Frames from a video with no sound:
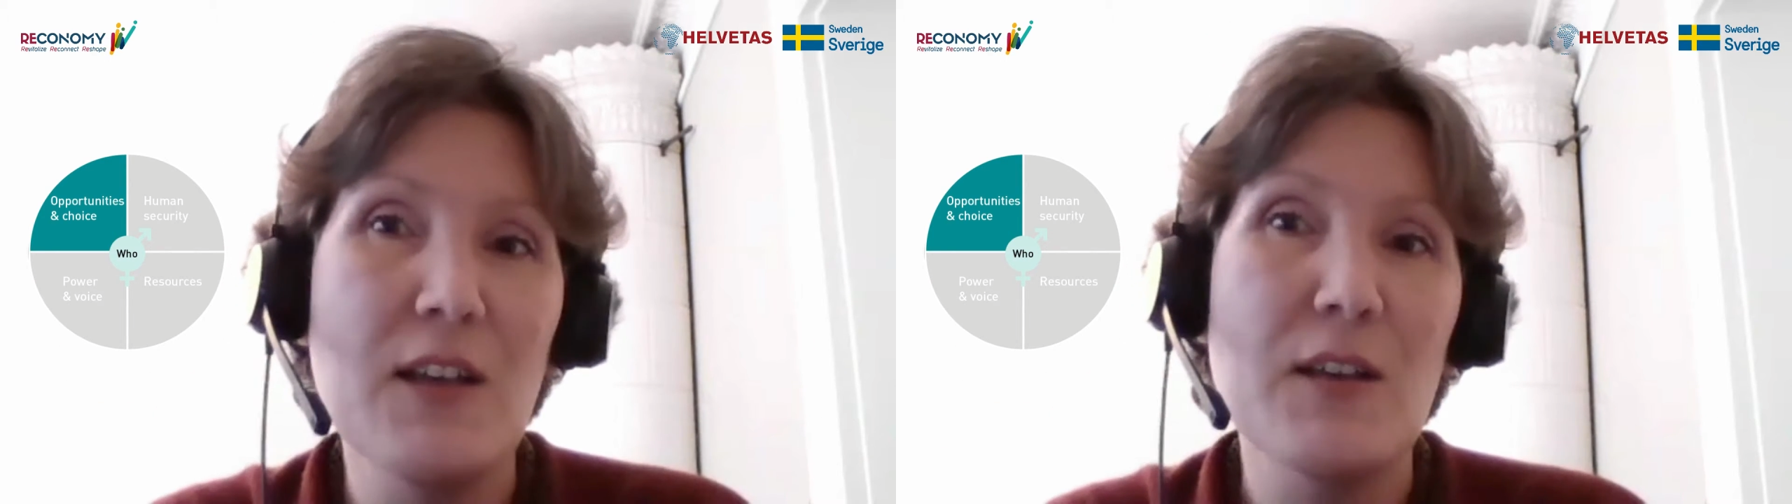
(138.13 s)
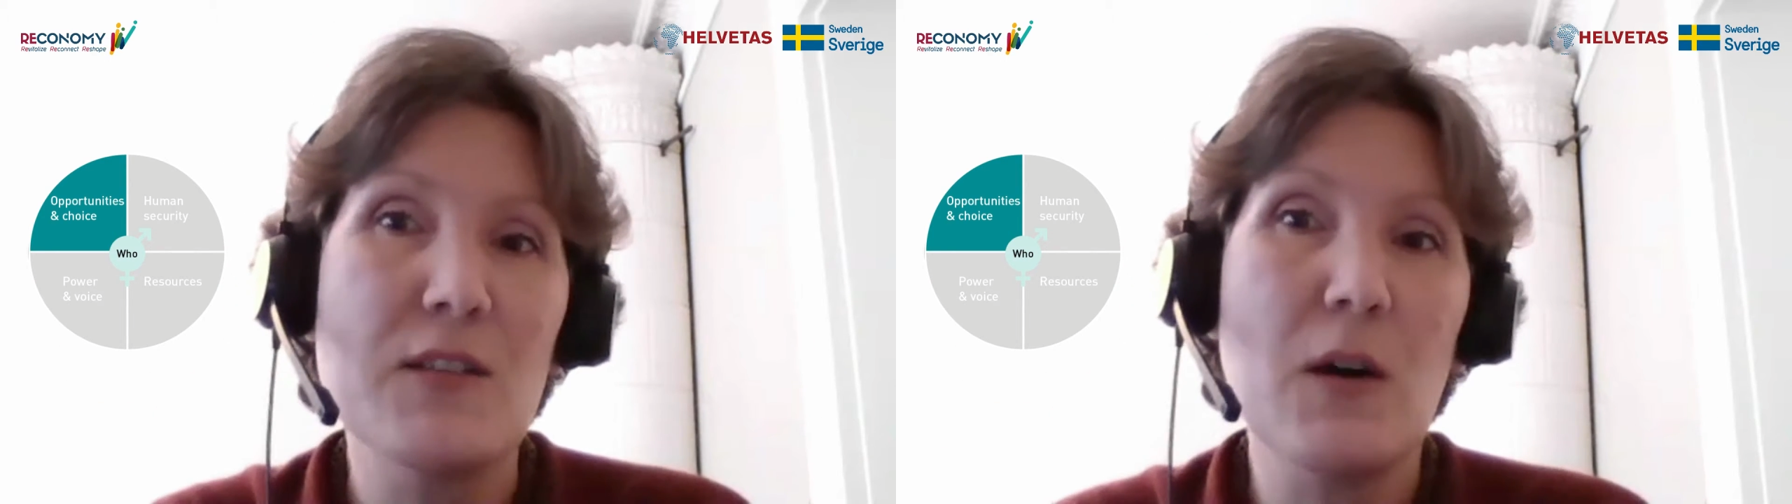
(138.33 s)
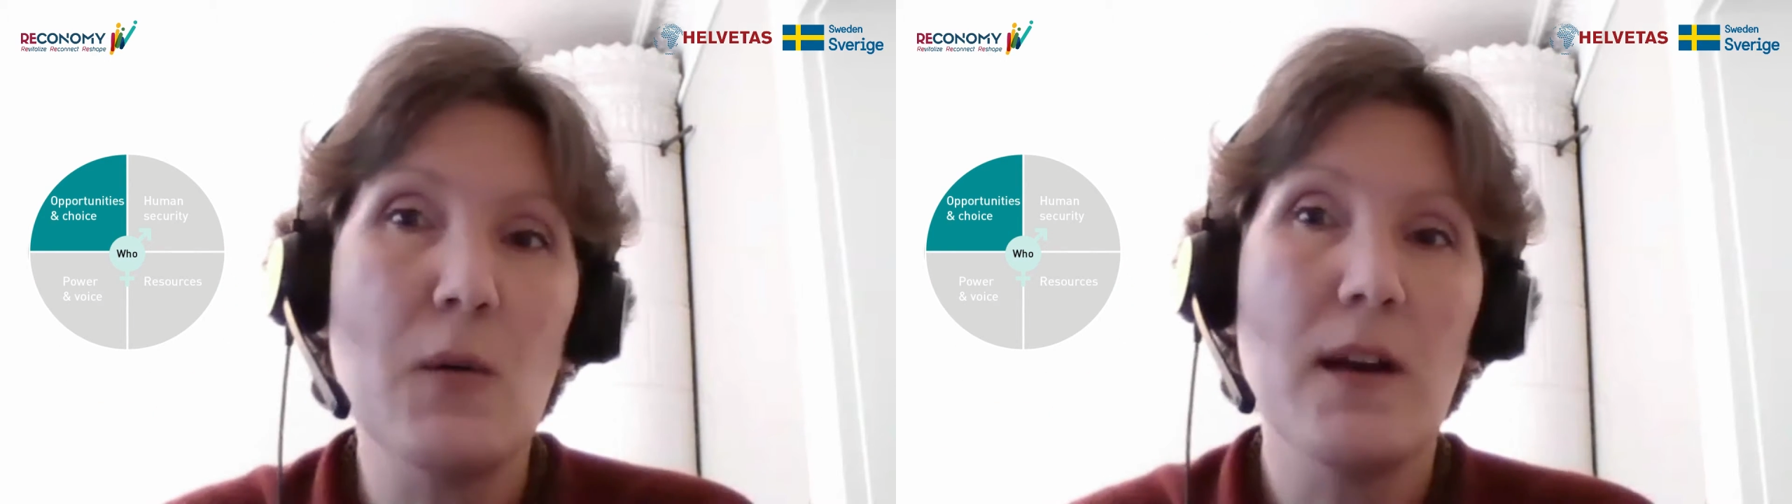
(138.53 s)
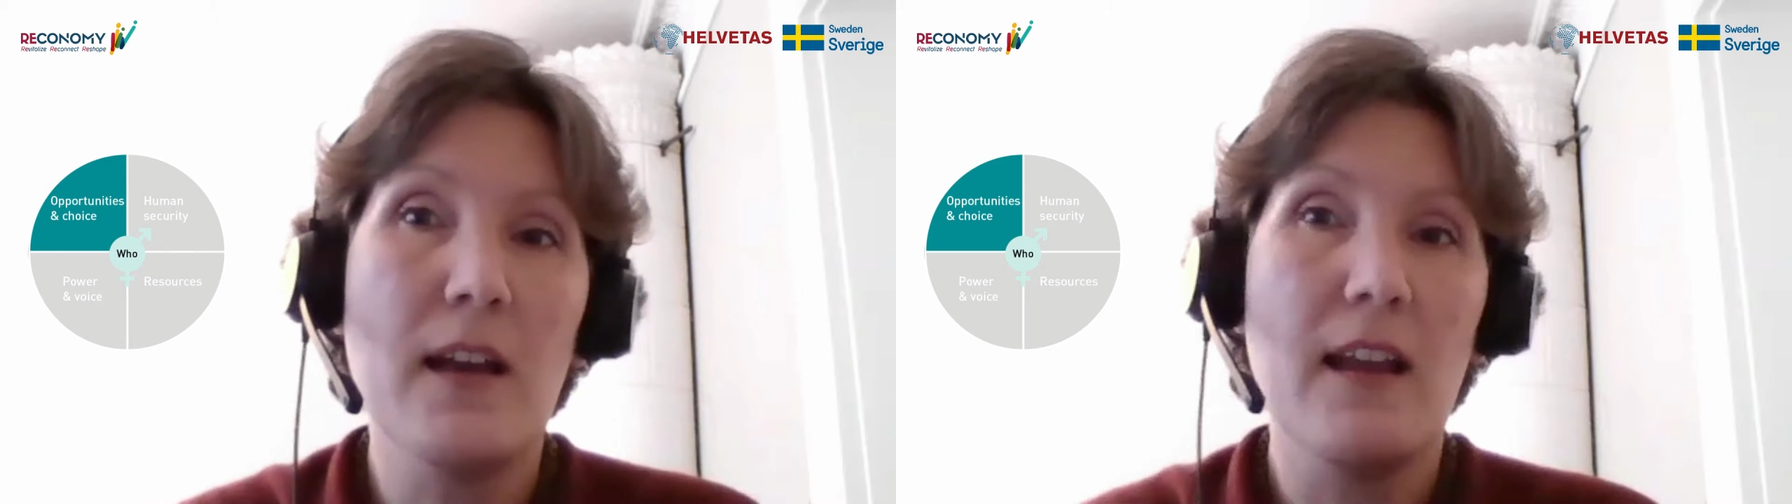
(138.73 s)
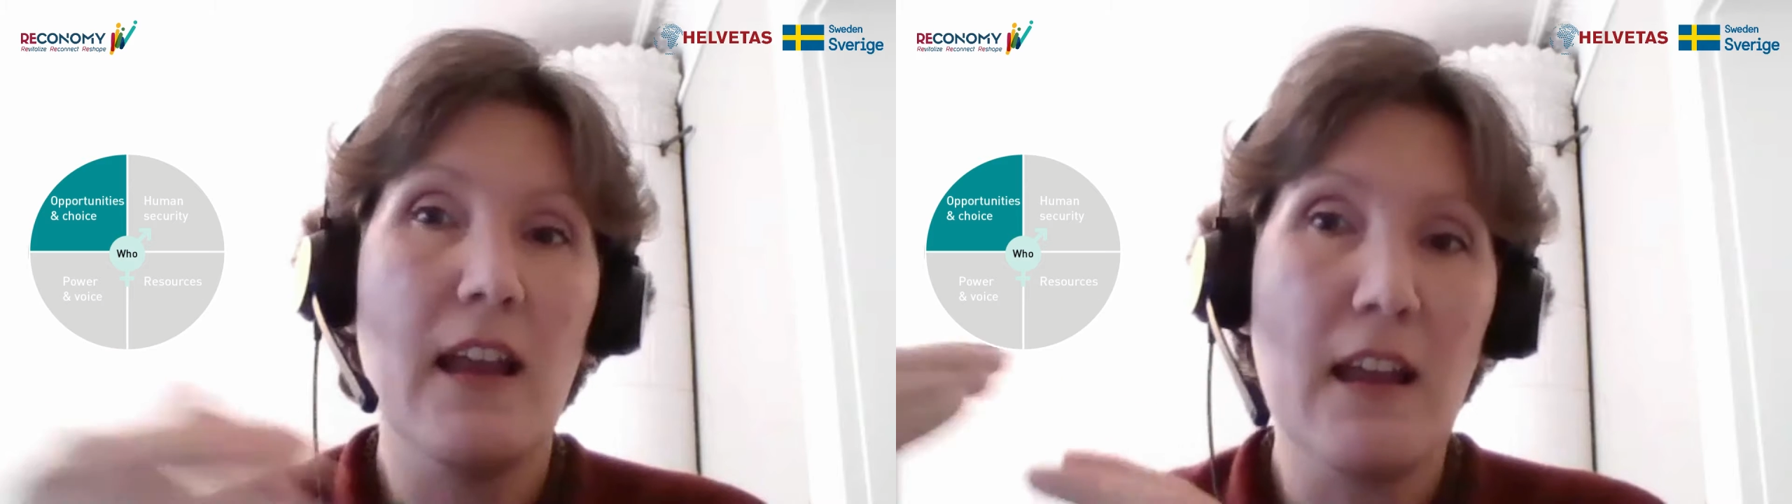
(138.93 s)
So
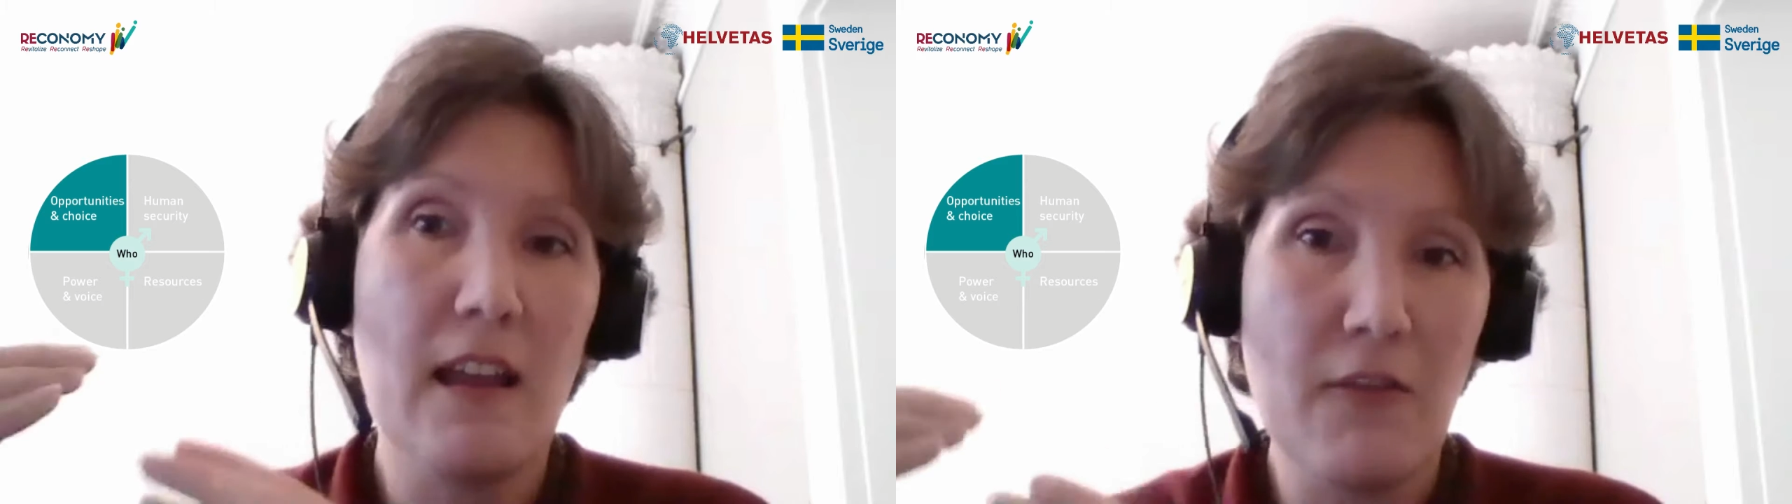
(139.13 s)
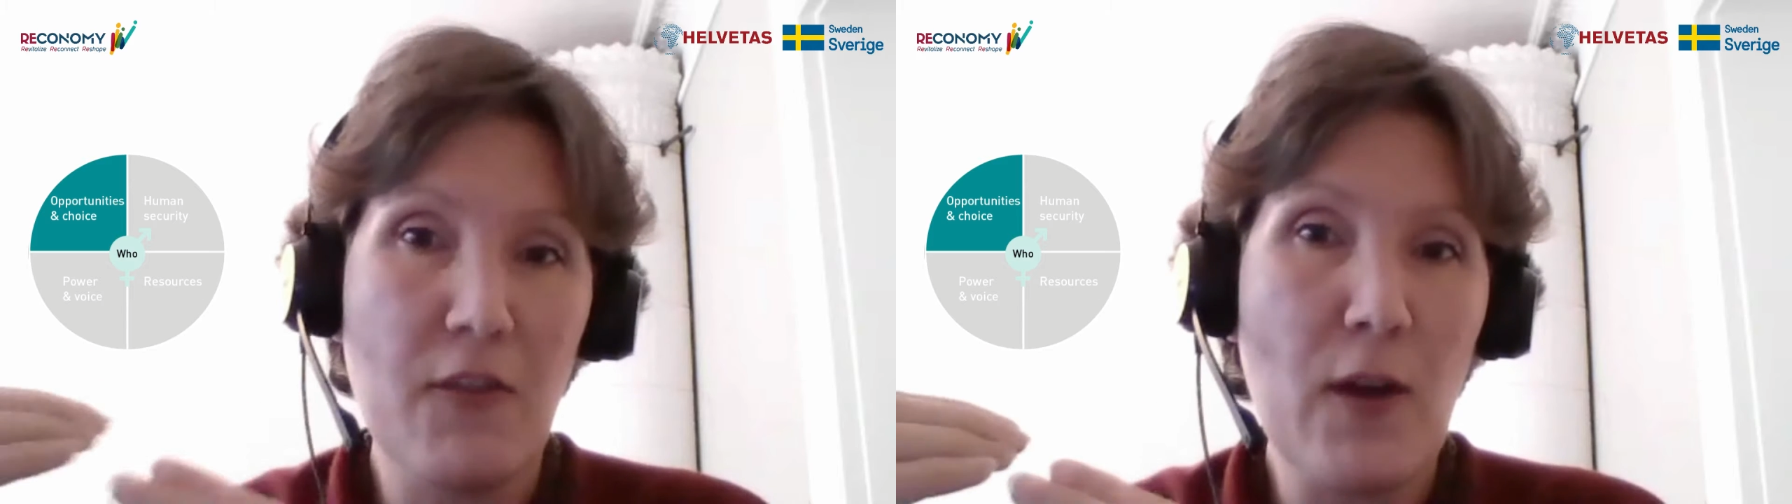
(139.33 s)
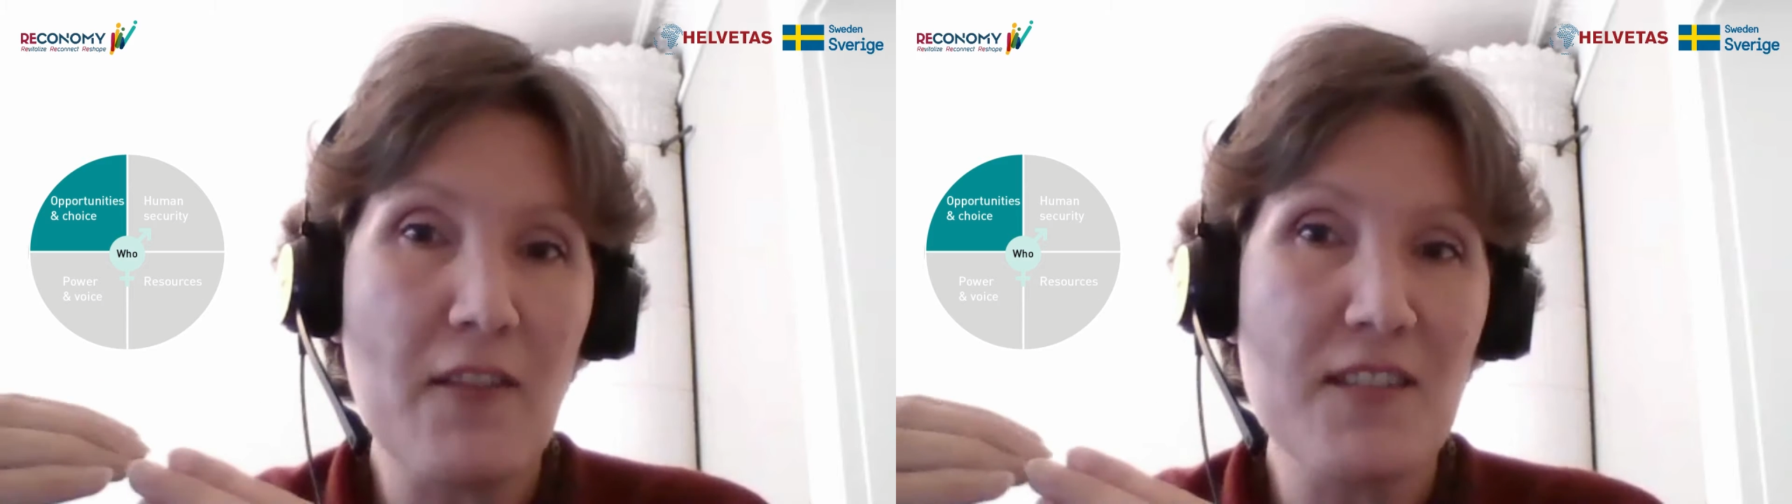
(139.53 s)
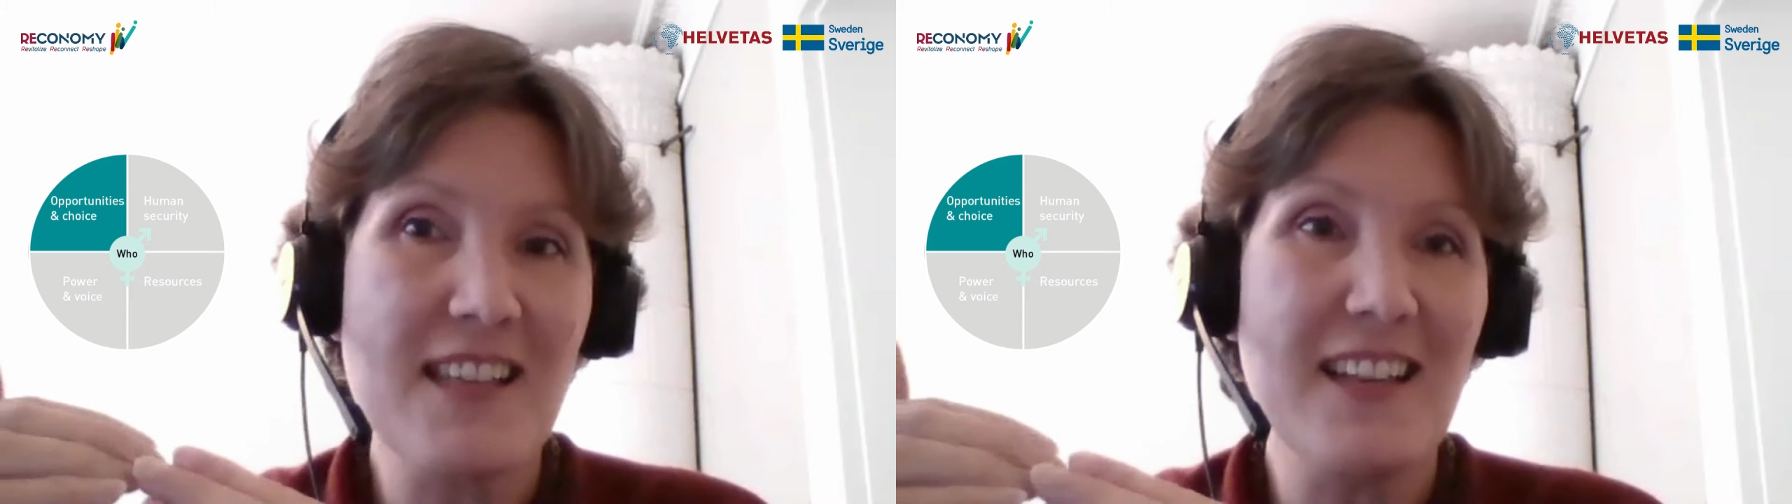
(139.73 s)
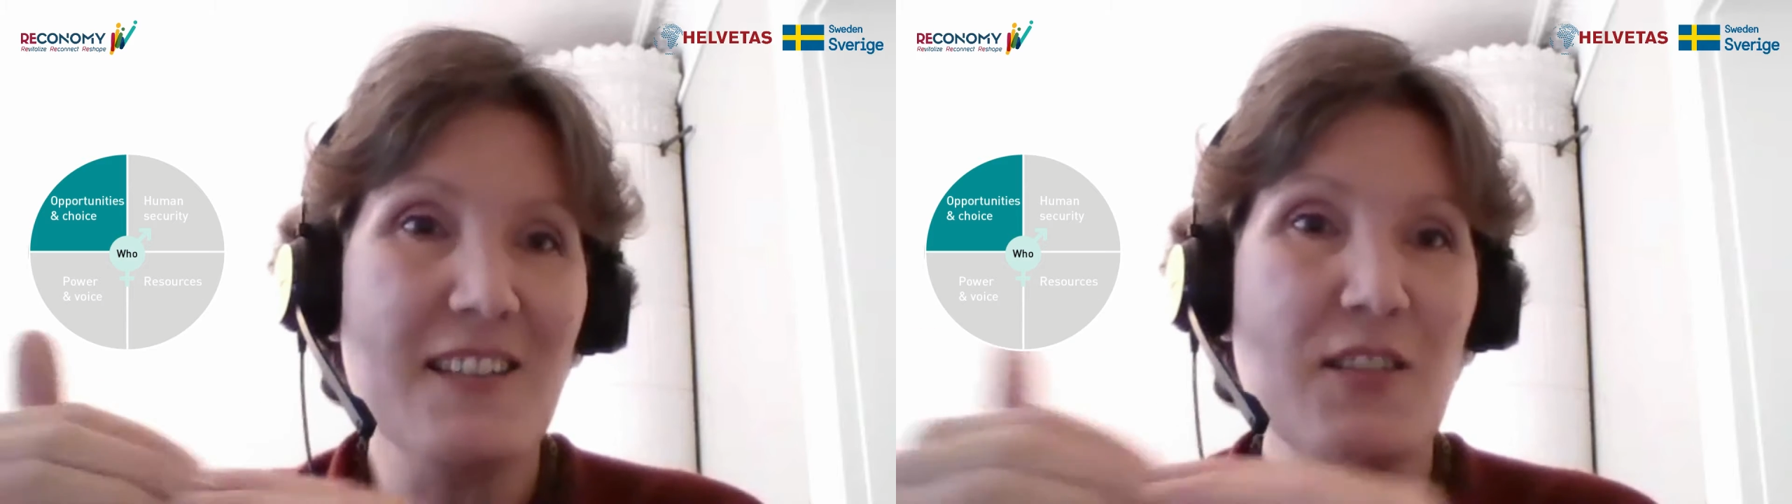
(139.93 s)
if you have
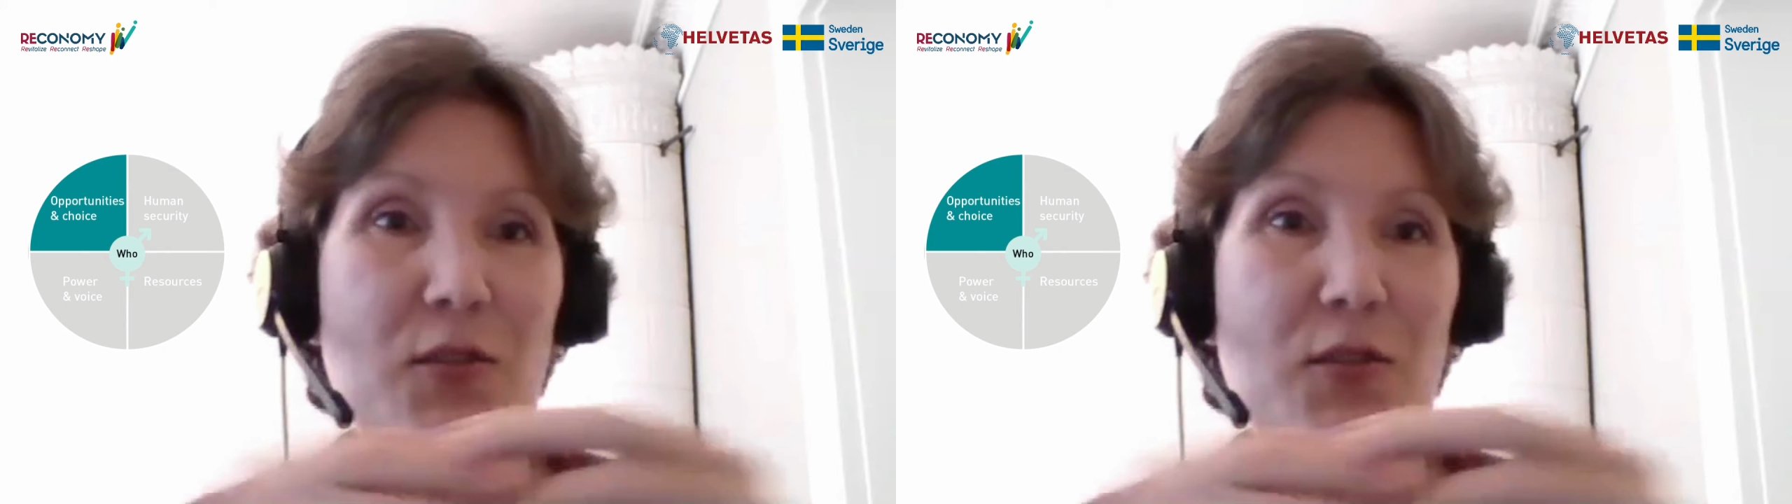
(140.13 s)
skills,